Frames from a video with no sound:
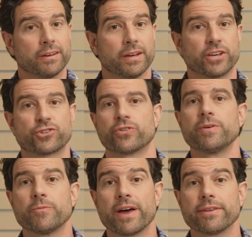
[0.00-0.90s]
Extreme
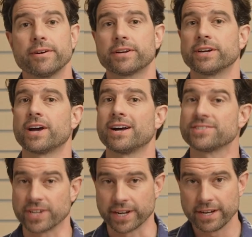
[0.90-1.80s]
weather can cause
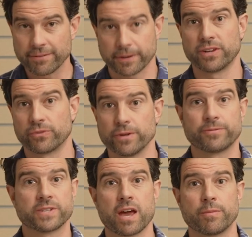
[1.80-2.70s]
significant roof
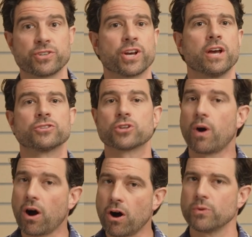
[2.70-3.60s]
damage, so
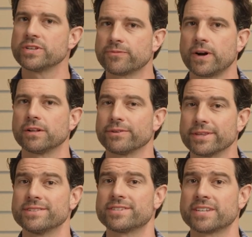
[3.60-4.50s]
always follow
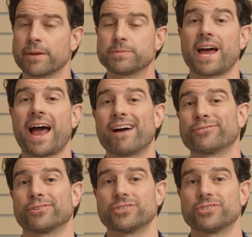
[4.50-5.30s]
these steps after a